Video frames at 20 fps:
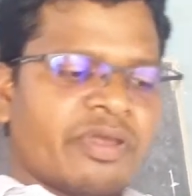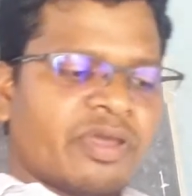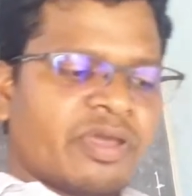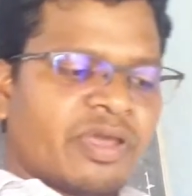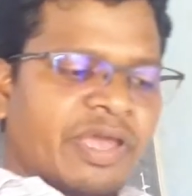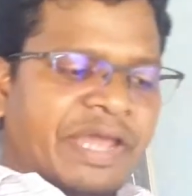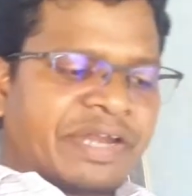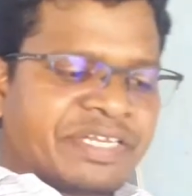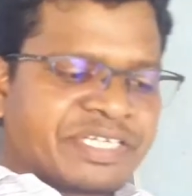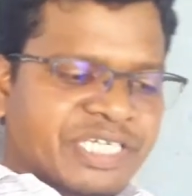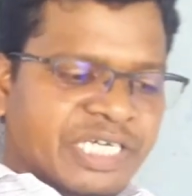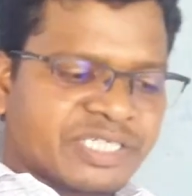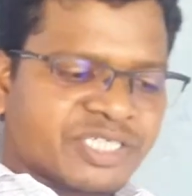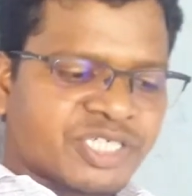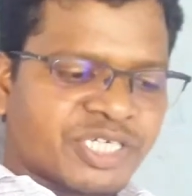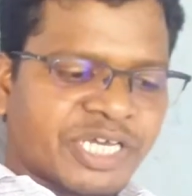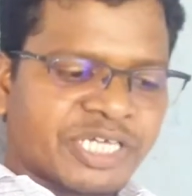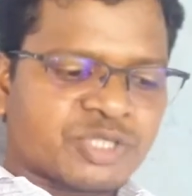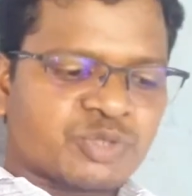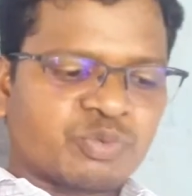And yet
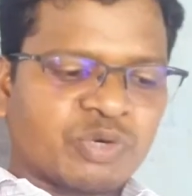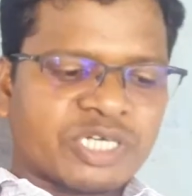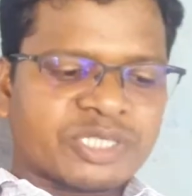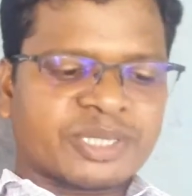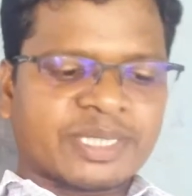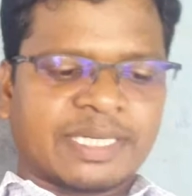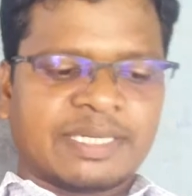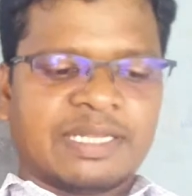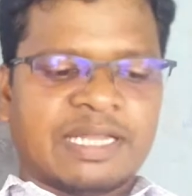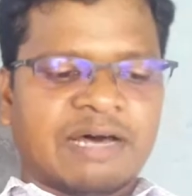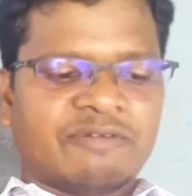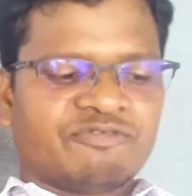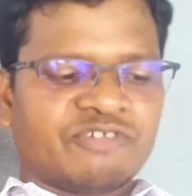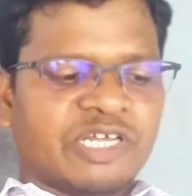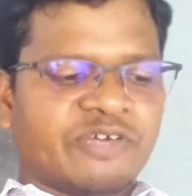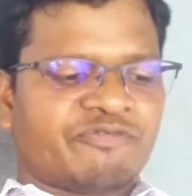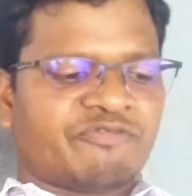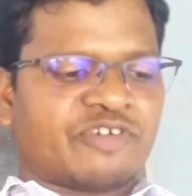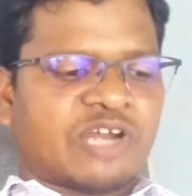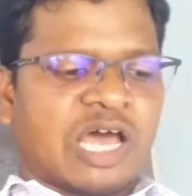it was a lovely
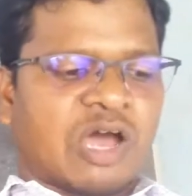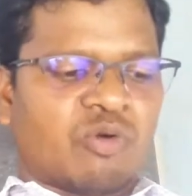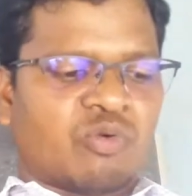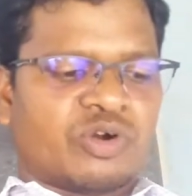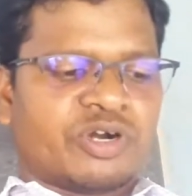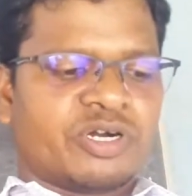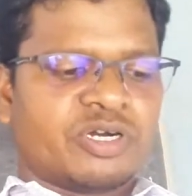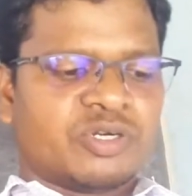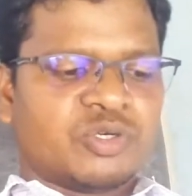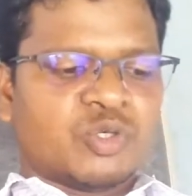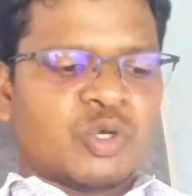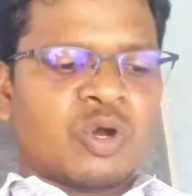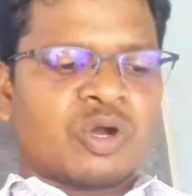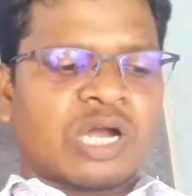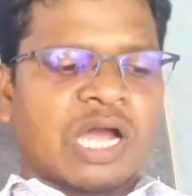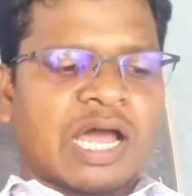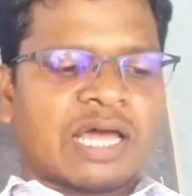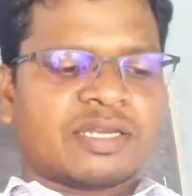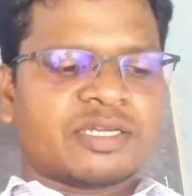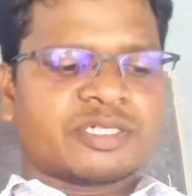flower, no
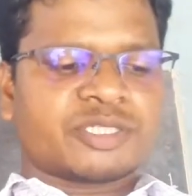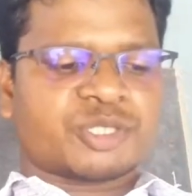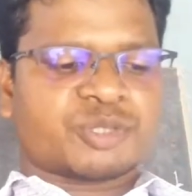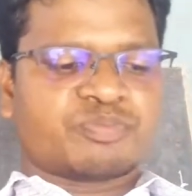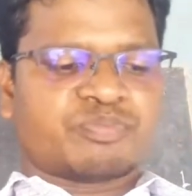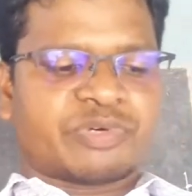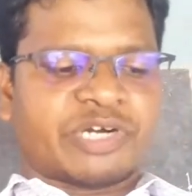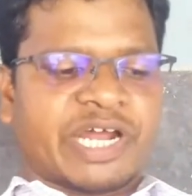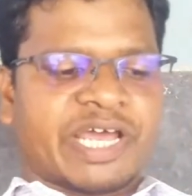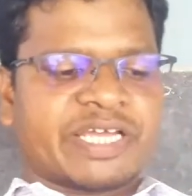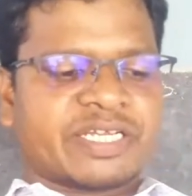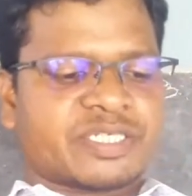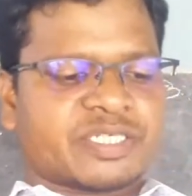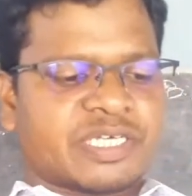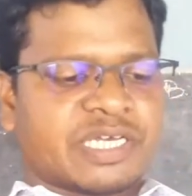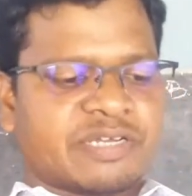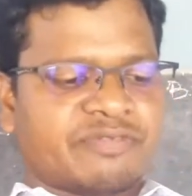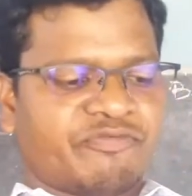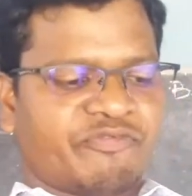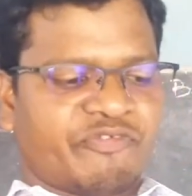colors, bright
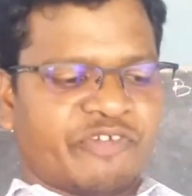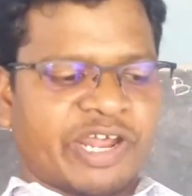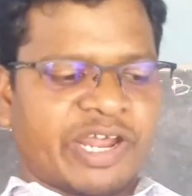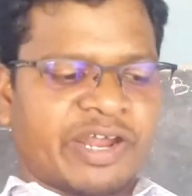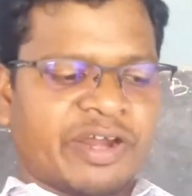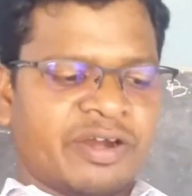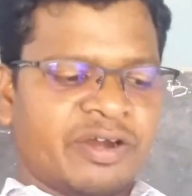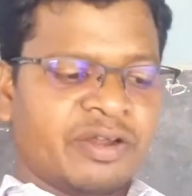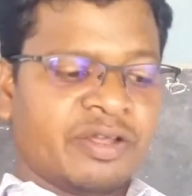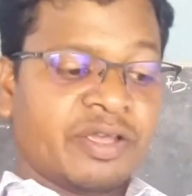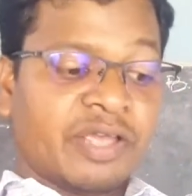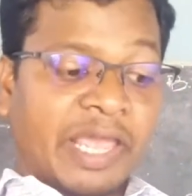and fair.